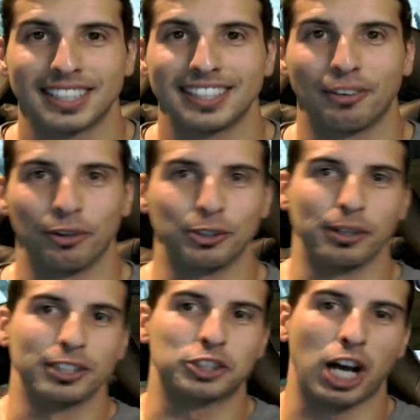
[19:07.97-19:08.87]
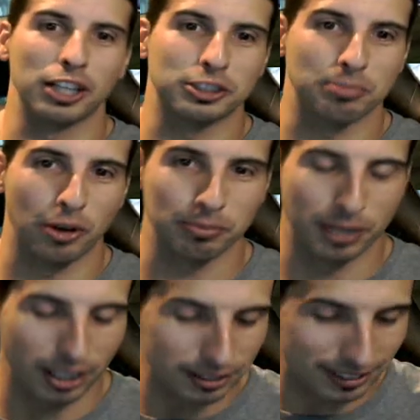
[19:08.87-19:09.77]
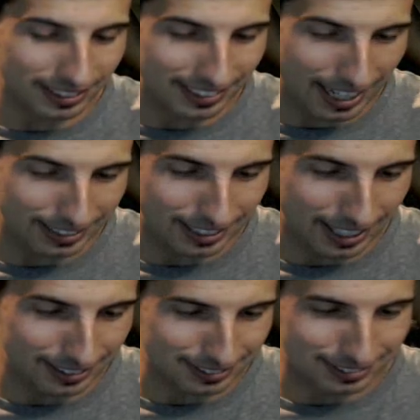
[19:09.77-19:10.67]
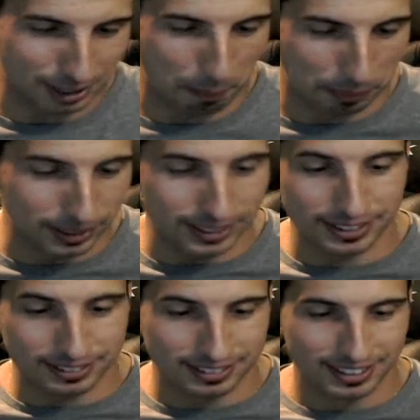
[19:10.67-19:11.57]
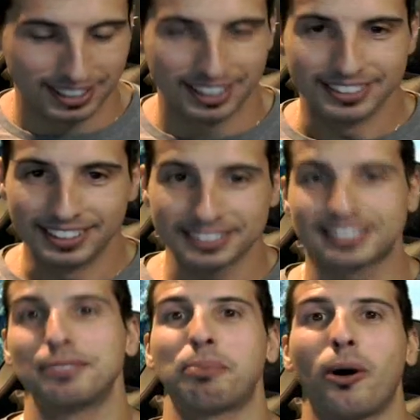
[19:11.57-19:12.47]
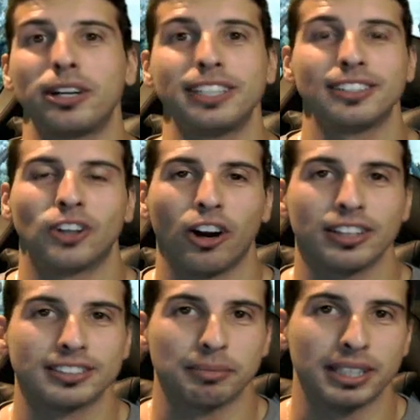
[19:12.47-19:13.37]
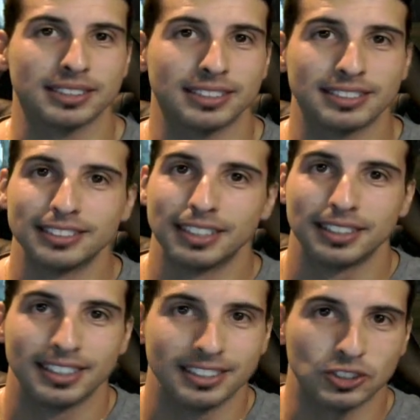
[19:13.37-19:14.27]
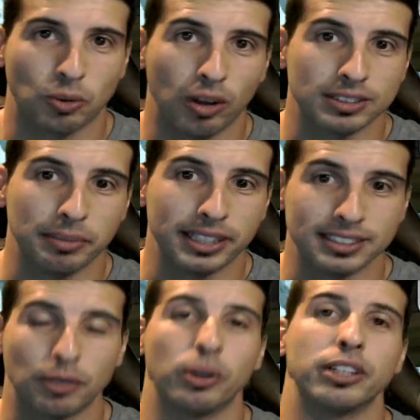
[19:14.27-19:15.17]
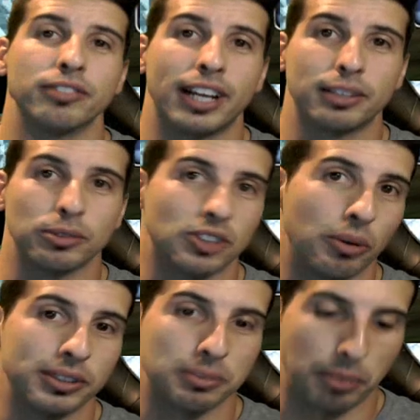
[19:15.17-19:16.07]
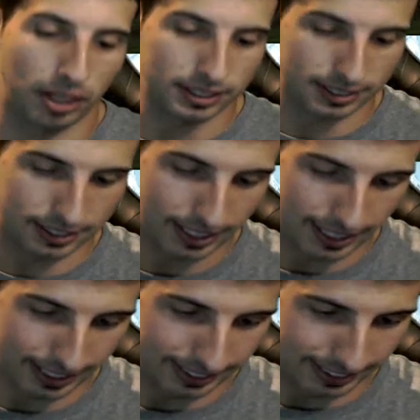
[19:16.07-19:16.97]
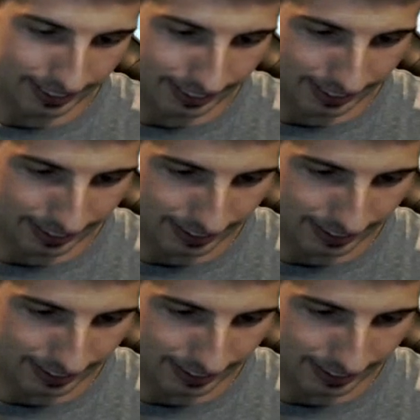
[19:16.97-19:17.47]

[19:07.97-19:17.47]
we're doing the challenge mode. But other than that, guys, complete it. This is the party. Garland's amazing. Squall's amazing. Warrior of Light was always a boss. And uh,